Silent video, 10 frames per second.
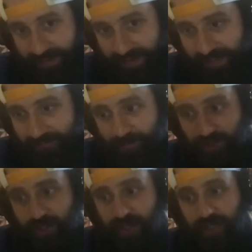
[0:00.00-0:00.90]
at least
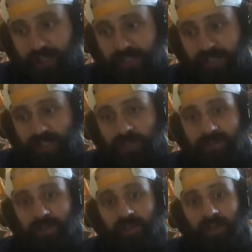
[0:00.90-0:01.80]
for sure, he
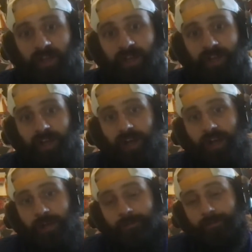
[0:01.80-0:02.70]
deserves a look.
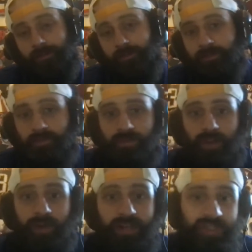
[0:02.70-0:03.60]
Has
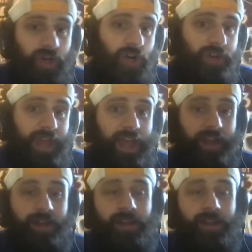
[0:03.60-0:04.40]
earned that.